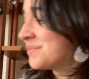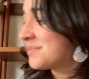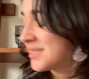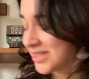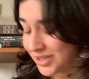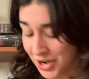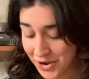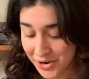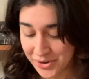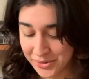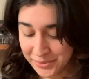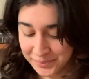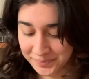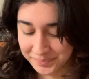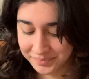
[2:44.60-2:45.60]

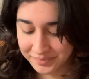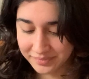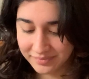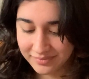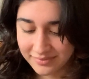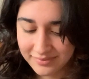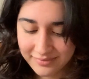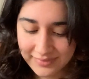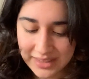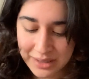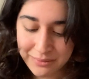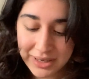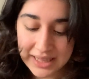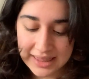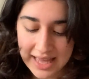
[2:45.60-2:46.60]
So
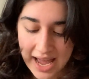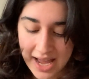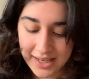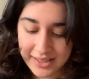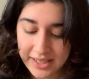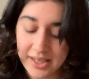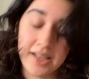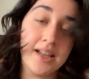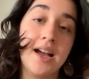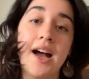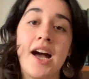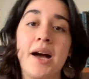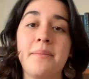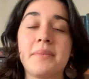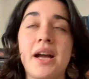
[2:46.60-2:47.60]
with that,
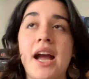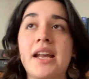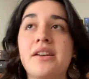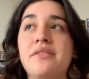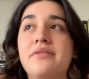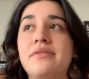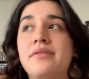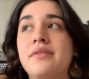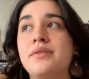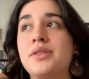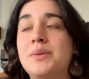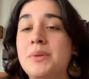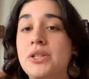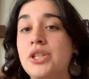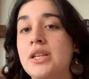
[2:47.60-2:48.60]
kind of
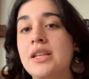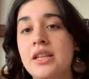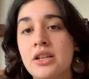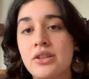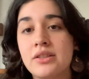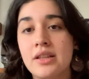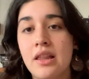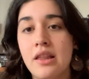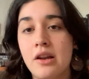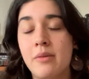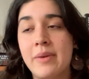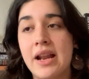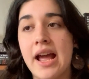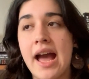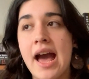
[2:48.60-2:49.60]
switching gears a little
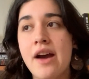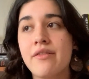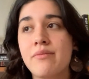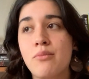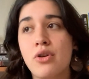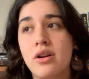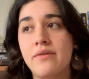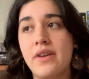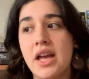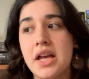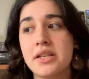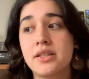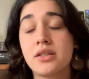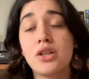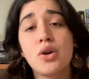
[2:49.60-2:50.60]
bit, I have more of
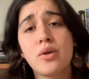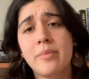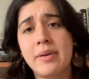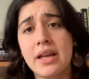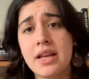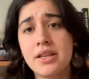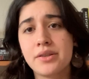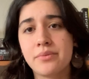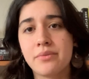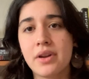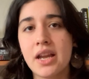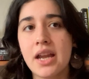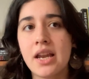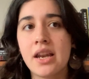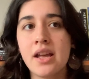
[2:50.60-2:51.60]
a slower pace
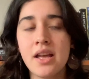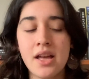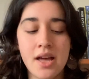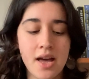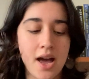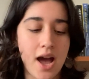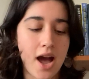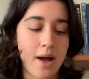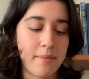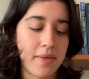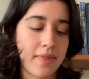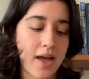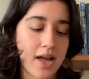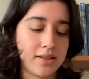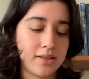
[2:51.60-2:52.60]
read,
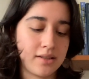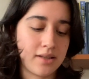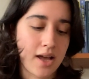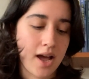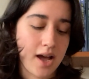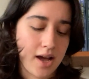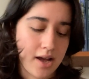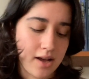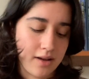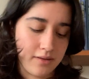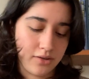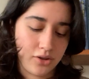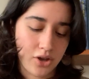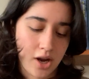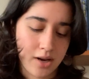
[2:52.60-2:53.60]
and that's
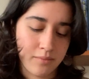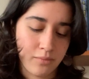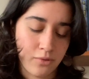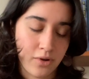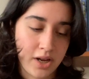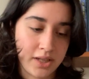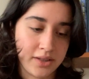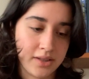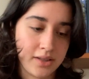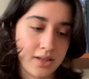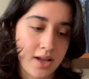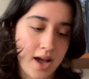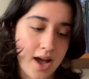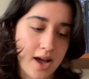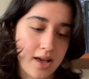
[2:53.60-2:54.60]
John Boyne's
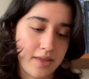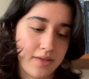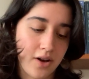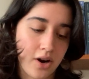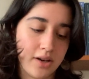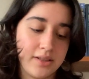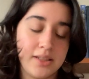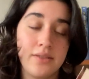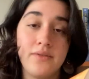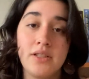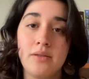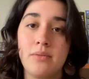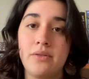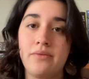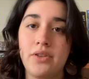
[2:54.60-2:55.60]
The Heart's
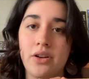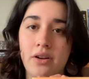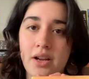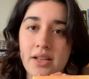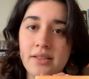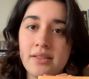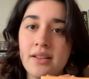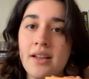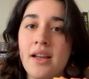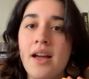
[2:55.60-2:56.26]
Invisible Furies.